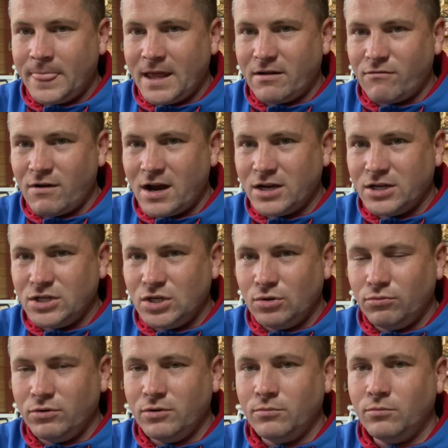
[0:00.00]
that Randy
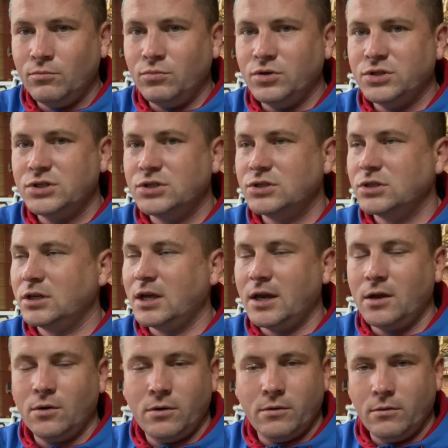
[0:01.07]
Orton was going
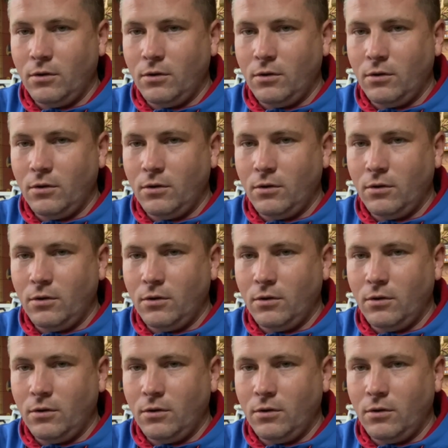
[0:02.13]
to